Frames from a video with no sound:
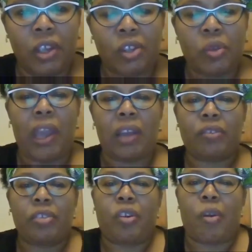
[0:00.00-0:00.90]
You have
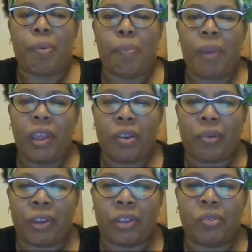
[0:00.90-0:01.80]
to start
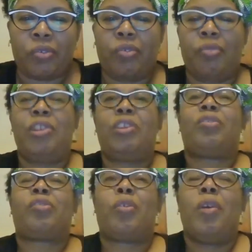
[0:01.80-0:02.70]
preparing. You, sh- you need to
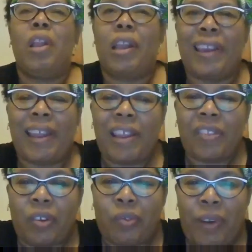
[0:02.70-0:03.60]
start
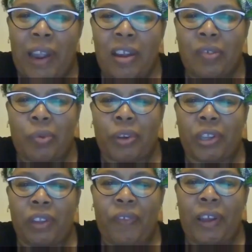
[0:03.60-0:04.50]
laying the groundwork
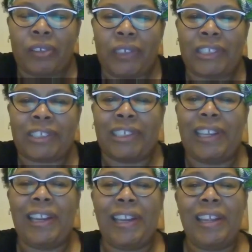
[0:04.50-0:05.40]
and the foundation.
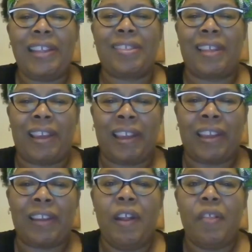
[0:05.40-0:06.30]

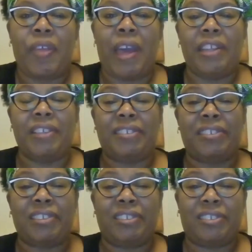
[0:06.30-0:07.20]
Anything that is
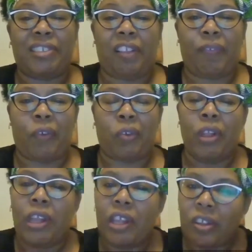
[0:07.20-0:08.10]

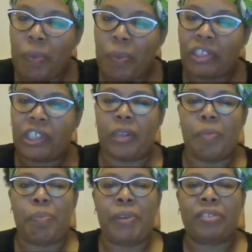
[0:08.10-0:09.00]
successful, especially
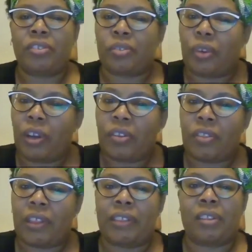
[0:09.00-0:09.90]
in business or other
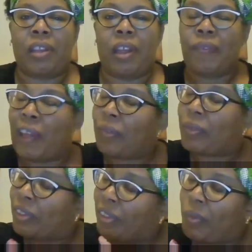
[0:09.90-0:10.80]
things in life, that's
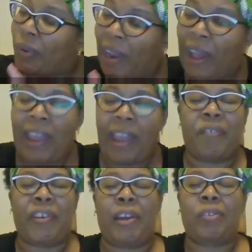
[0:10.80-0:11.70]
this is what I have
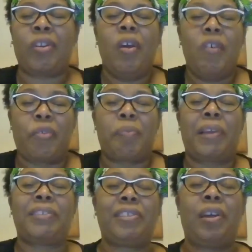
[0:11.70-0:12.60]
found for
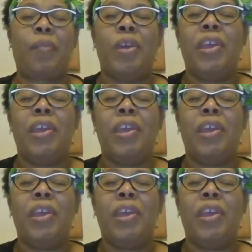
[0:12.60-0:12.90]
myself.